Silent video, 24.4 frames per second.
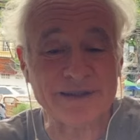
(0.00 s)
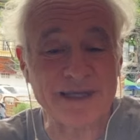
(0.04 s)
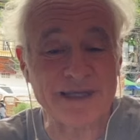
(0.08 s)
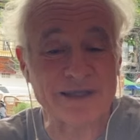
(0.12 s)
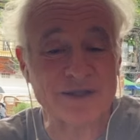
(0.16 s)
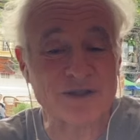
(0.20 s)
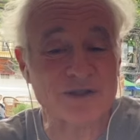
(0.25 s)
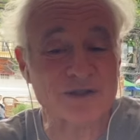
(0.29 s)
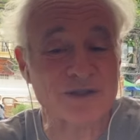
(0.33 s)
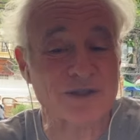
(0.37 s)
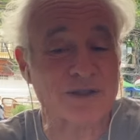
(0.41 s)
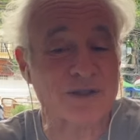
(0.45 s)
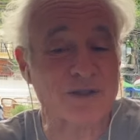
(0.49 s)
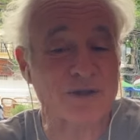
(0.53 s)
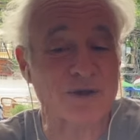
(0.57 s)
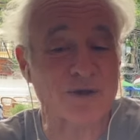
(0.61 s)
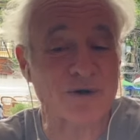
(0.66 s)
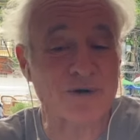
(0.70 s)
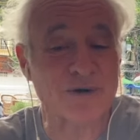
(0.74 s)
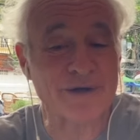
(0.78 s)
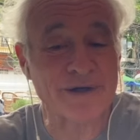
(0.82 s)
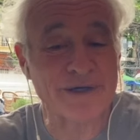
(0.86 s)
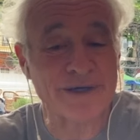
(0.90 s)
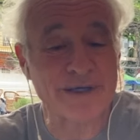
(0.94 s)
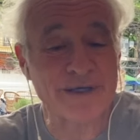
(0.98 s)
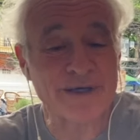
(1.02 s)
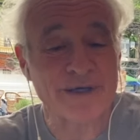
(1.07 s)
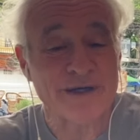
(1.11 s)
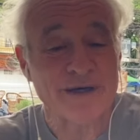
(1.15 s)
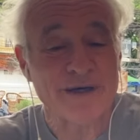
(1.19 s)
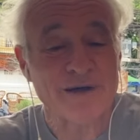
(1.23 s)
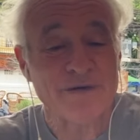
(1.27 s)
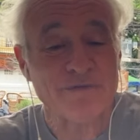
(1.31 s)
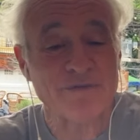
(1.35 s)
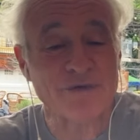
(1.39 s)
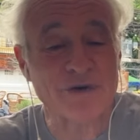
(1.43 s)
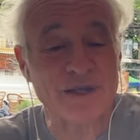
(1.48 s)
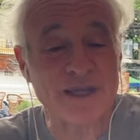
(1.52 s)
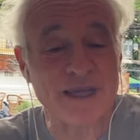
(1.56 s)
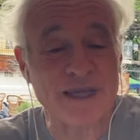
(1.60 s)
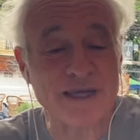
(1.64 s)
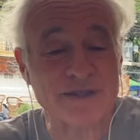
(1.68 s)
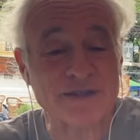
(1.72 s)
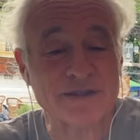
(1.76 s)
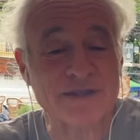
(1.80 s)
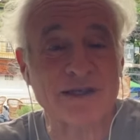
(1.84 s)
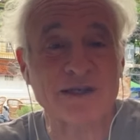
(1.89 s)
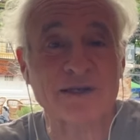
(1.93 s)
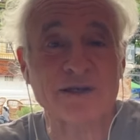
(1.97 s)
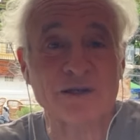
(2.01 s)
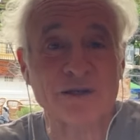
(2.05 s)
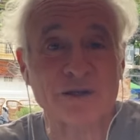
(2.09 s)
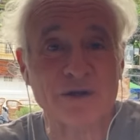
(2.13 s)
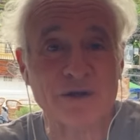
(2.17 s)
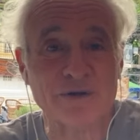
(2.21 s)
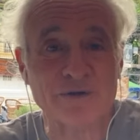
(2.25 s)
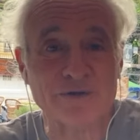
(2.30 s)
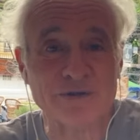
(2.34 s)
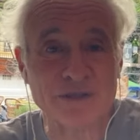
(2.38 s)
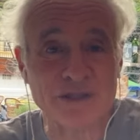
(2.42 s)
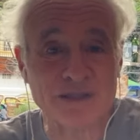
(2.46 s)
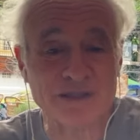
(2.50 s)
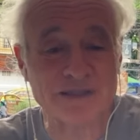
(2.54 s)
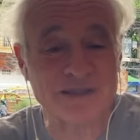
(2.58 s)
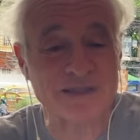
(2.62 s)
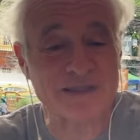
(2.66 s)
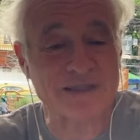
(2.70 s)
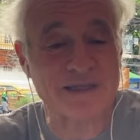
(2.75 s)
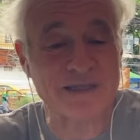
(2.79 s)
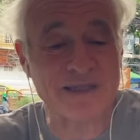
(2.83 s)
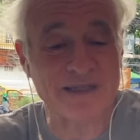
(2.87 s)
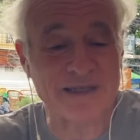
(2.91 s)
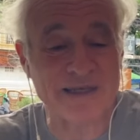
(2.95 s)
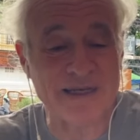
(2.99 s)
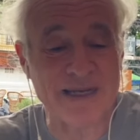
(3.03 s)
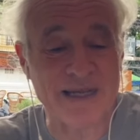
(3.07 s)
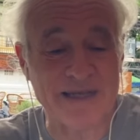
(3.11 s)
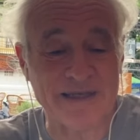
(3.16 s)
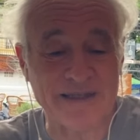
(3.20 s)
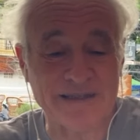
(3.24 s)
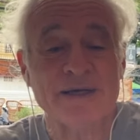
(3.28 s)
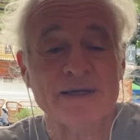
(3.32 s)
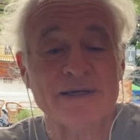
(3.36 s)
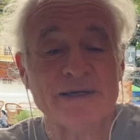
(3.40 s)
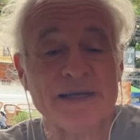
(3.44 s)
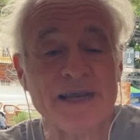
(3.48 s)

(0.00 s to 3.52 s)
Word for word: gets the glory for guessing closest to the date.